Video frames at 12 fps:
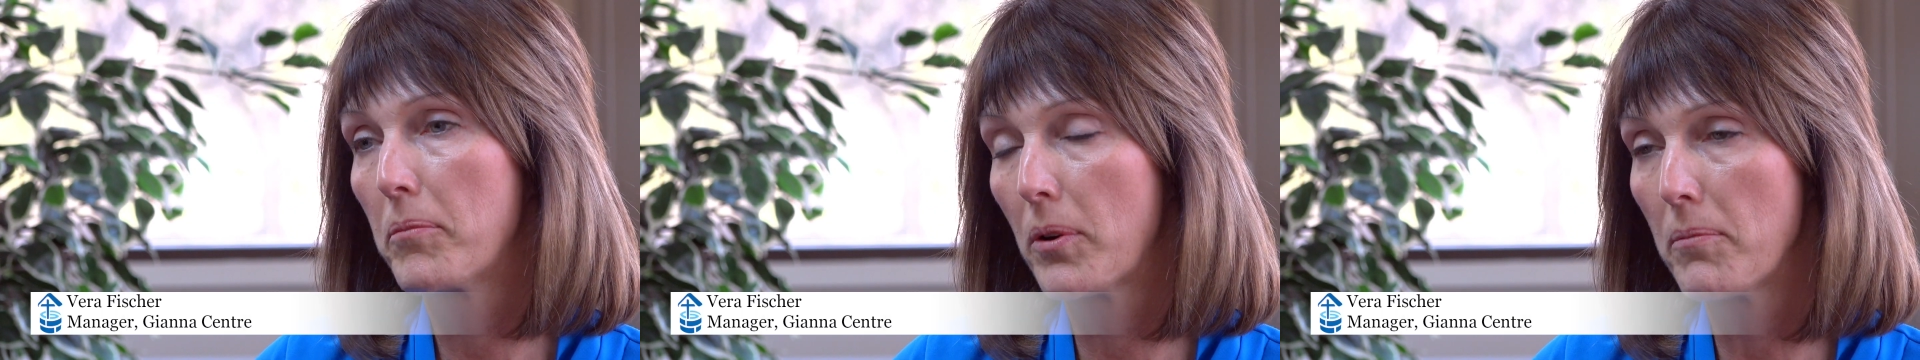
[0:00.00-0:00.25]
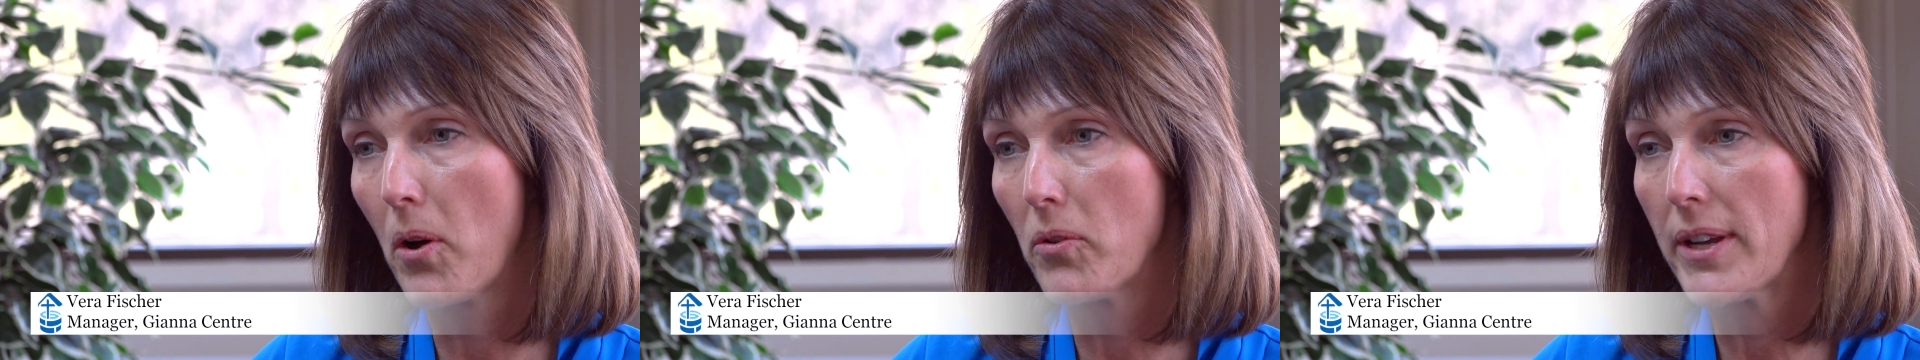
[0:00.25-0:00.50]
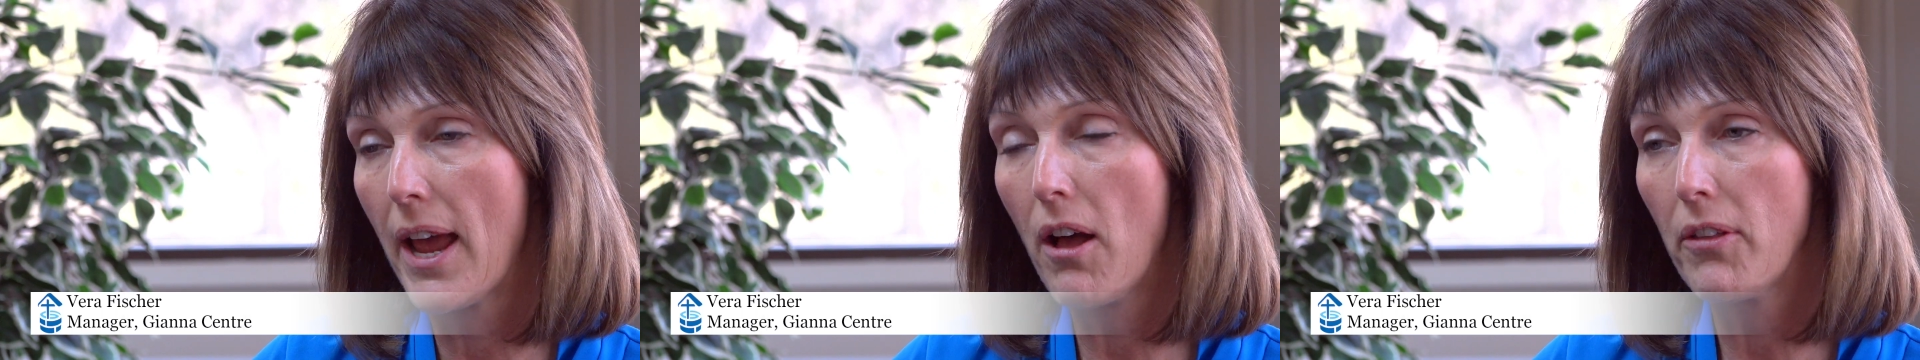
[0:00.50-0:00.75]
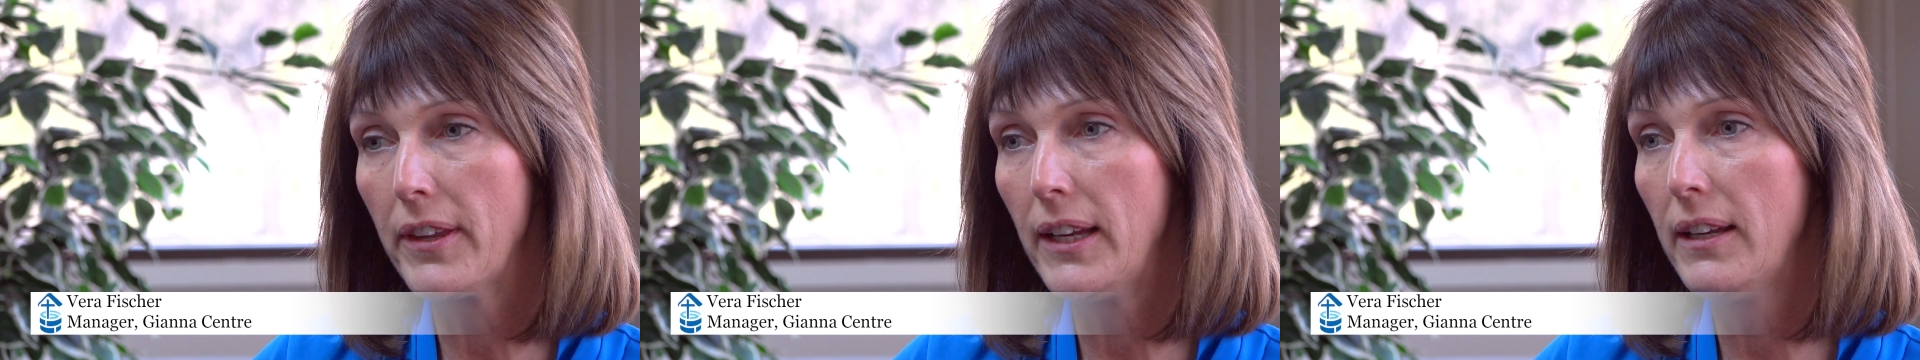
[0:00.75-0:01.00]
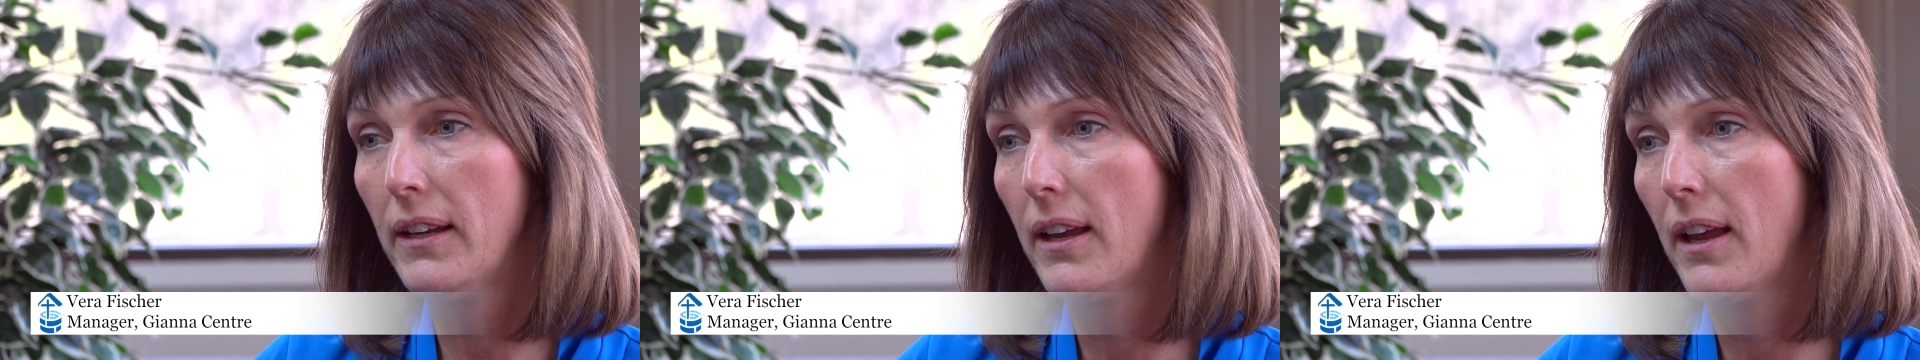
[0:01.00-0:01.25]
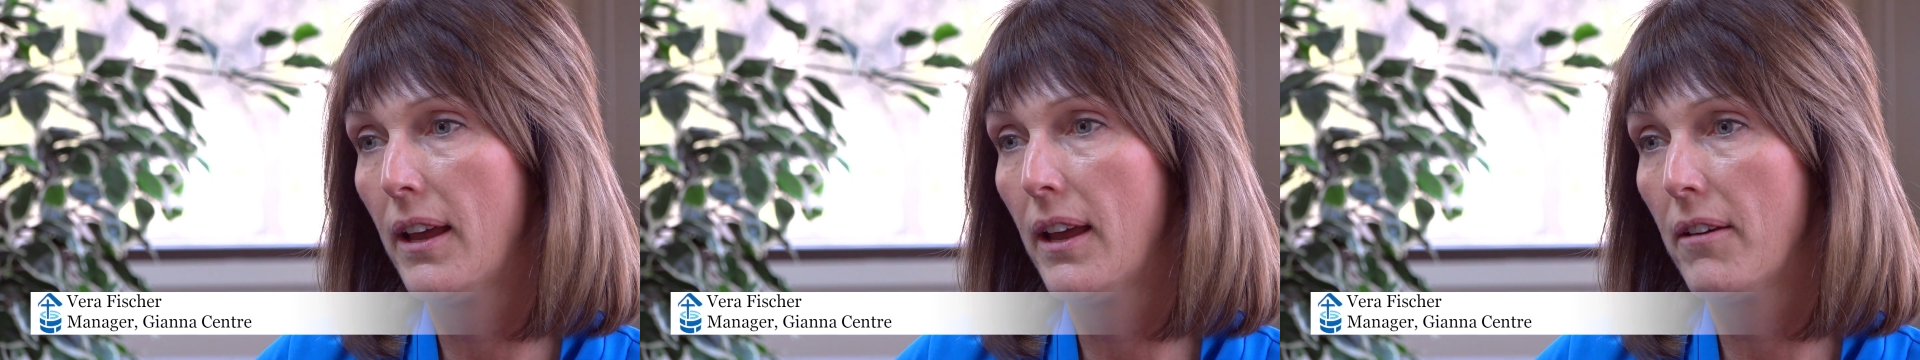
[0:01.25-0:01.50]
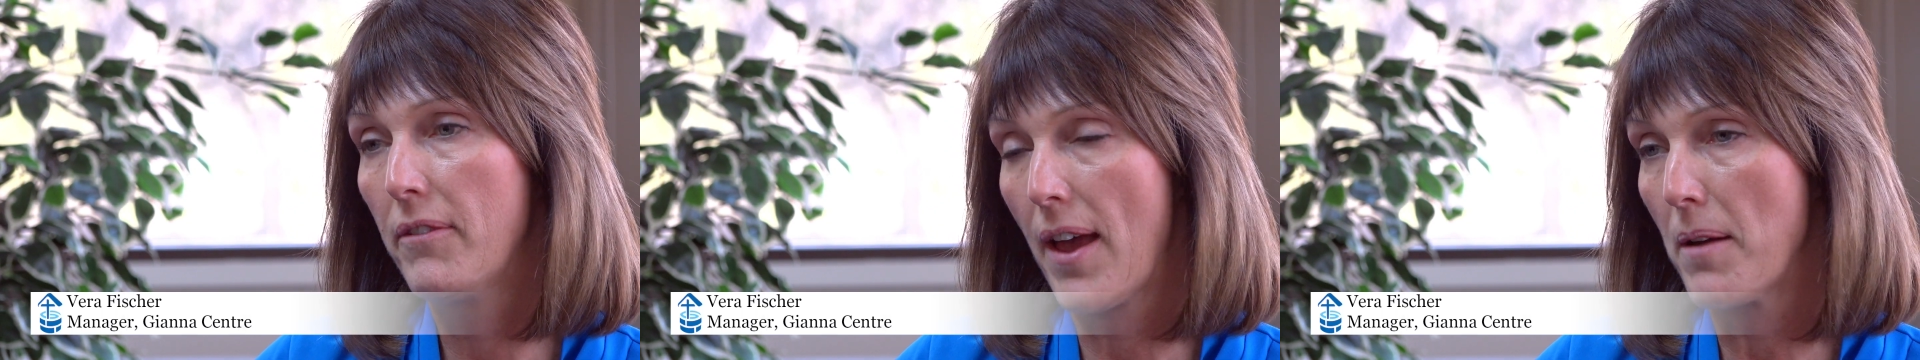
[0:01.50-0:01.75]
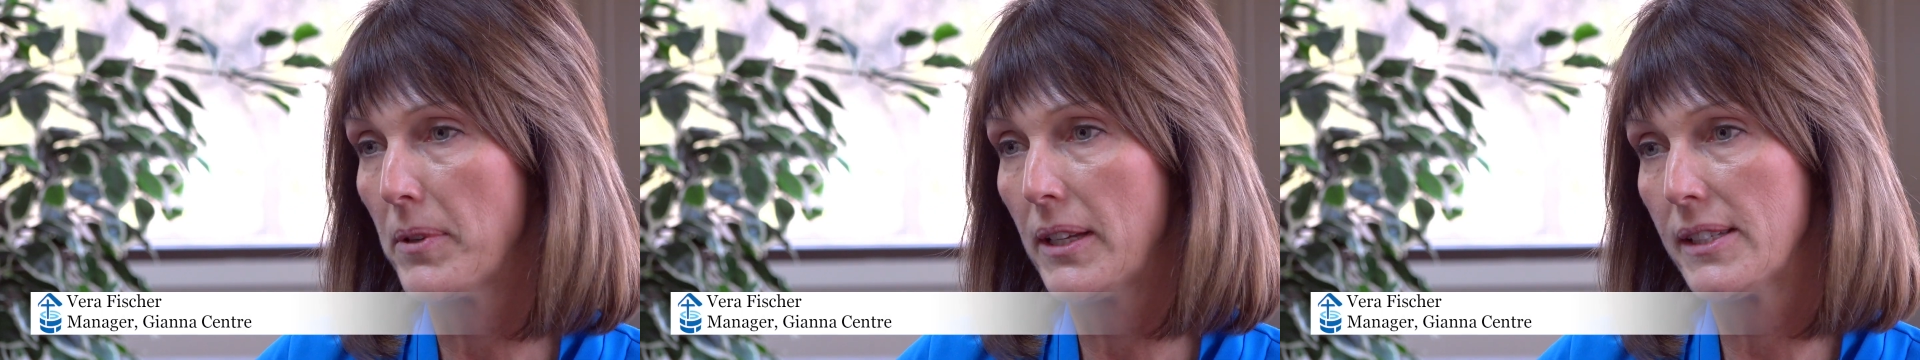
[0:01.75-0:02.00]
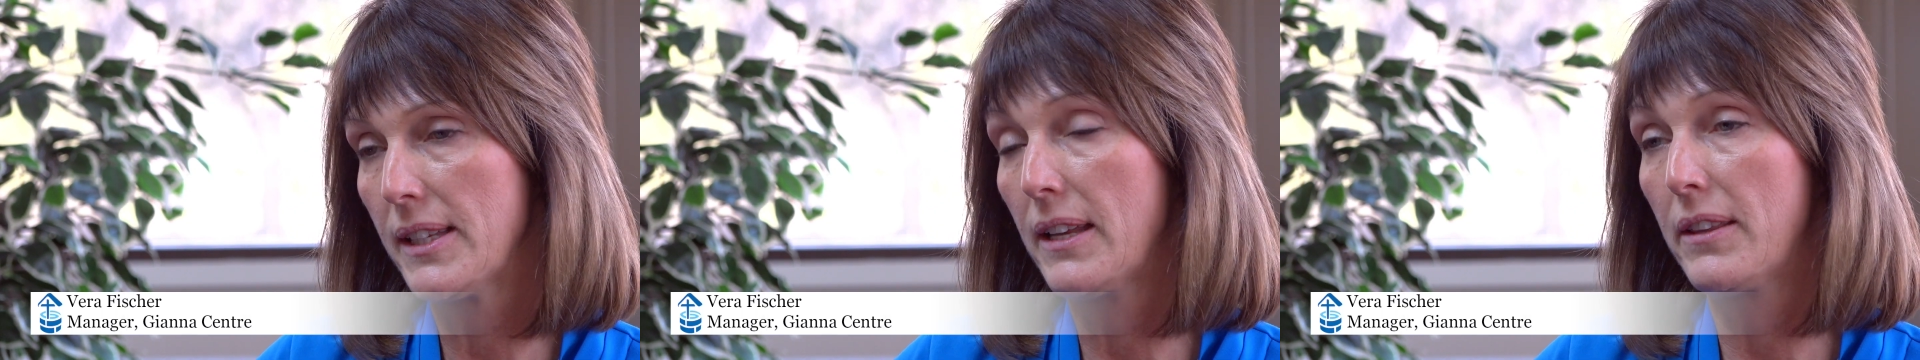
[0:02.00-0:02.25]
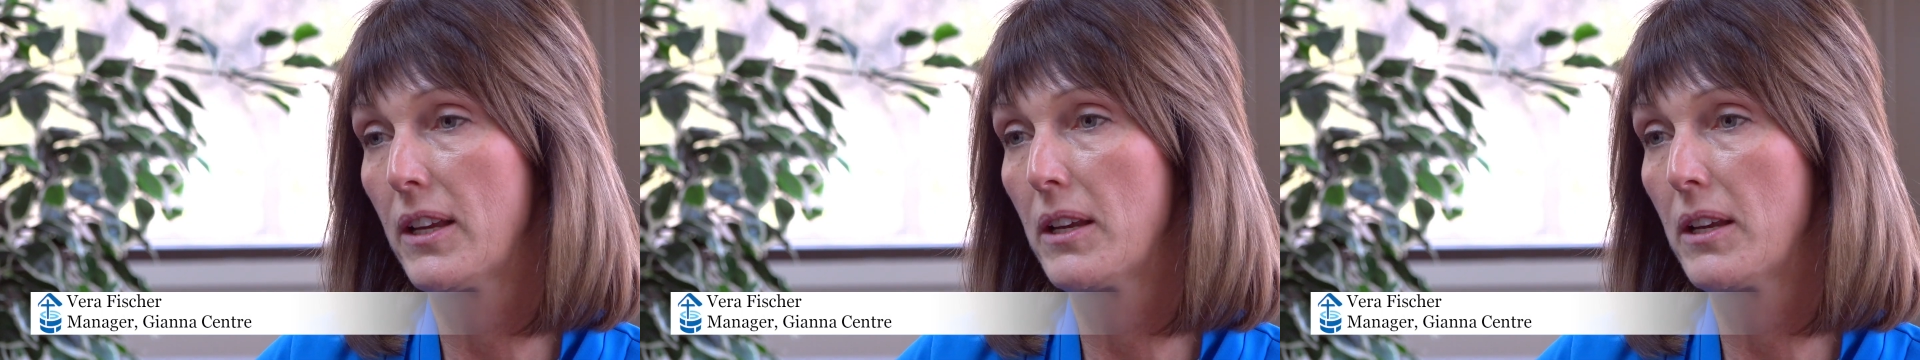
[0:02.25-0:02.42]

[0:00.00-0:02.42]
promote healthy families in